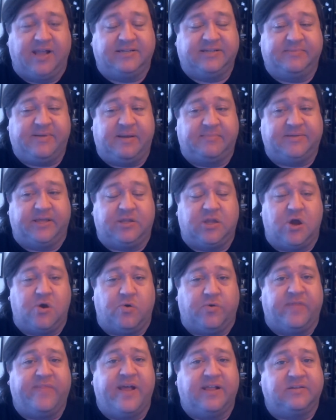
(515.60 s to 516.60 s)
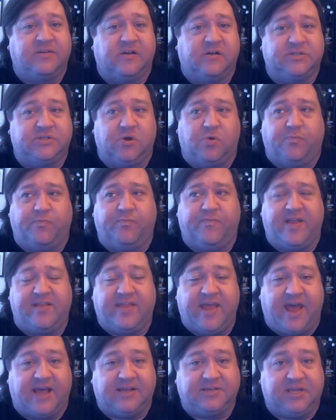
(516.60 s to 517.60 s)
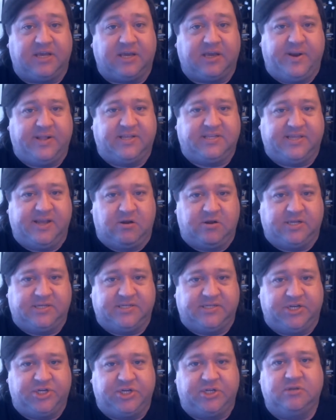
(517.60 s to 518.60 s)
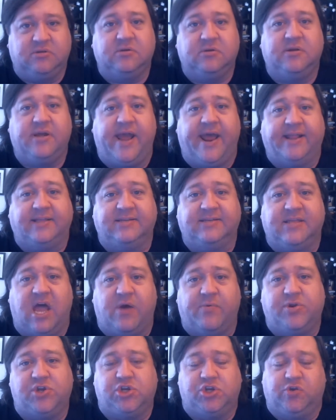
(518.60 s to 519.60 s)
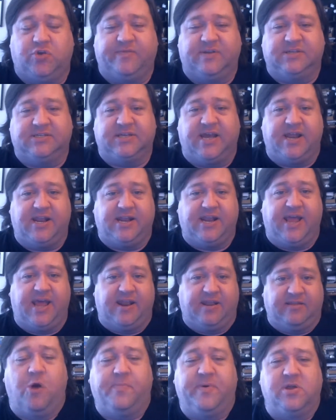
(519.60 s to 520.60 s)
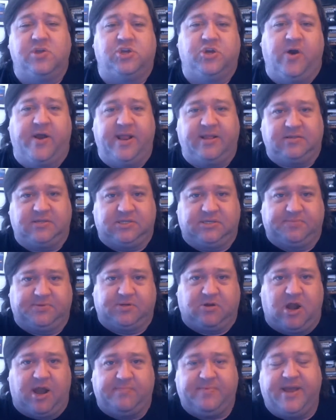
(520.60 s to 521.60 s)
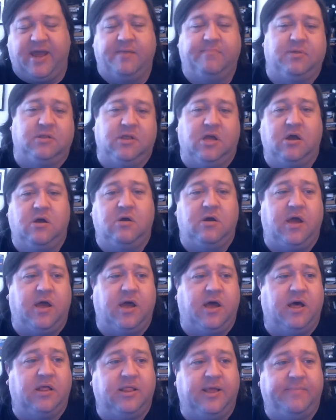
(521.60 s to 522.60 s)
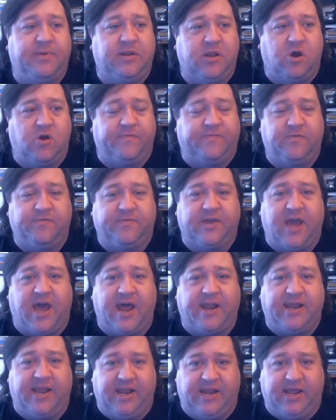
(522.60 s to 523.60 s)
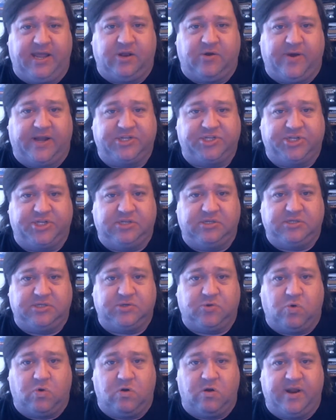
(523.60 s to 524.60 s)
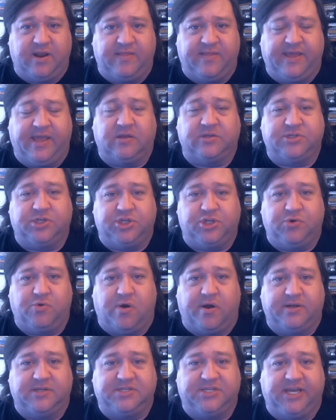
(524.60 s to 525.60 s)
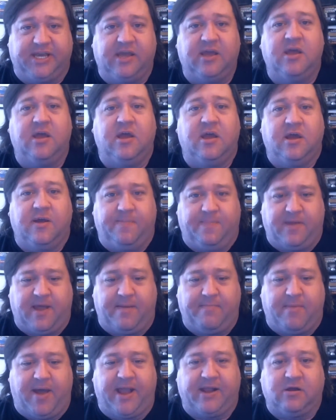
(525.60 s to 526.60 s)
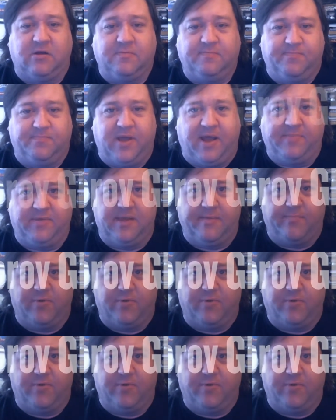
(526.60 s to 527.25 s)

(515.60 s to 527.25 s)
Sometimes they don't, and that's also fantastic. But it's their decision, and it's not what you've decided to have. Hope you enjoyed it. Subscribe down below. Let me know if you've got any questions or anything else that you want to see. I'm Michael. I'm the